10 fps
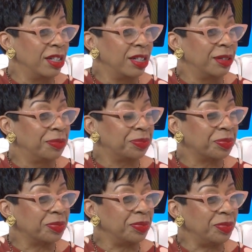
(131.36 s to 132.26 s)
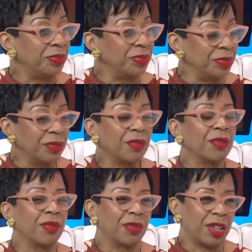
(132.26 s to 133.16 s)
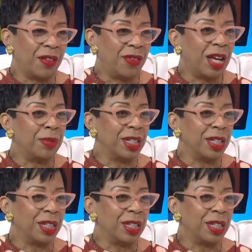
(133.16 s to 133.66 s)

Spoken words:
Which is so great, because a lot of